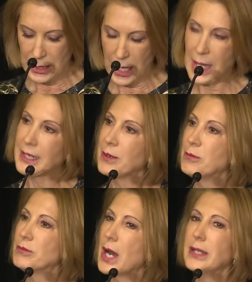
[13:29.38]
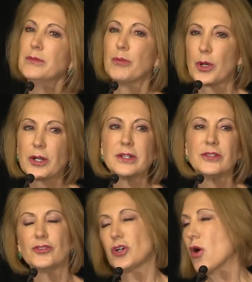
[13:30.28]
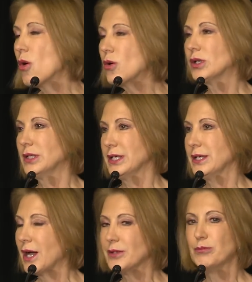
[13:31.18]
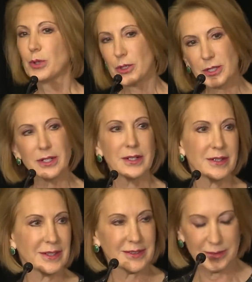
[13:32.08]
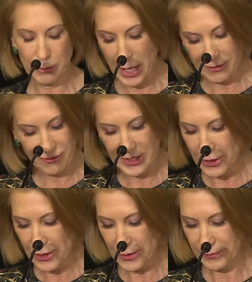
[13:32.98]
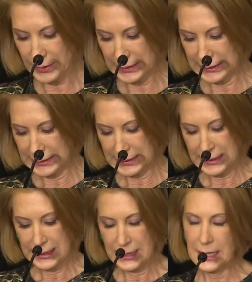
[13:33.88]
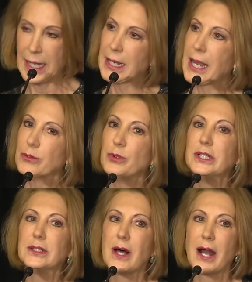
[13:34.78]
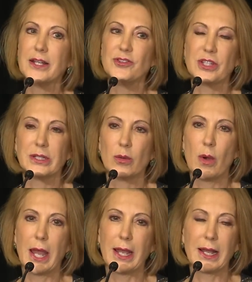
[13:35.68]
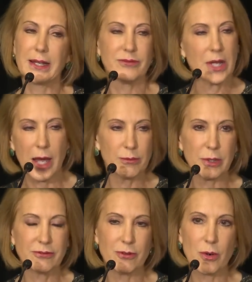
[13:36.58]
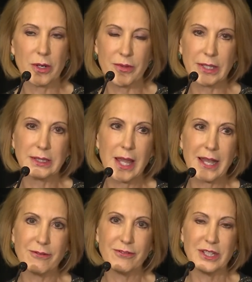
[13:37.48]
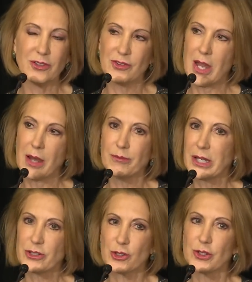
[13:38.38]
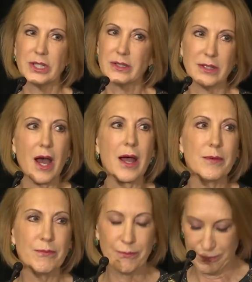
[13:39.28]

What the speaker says: I am unburdened, totally unburdened by fear. And I realize in a way I have not before that life is not measured in time.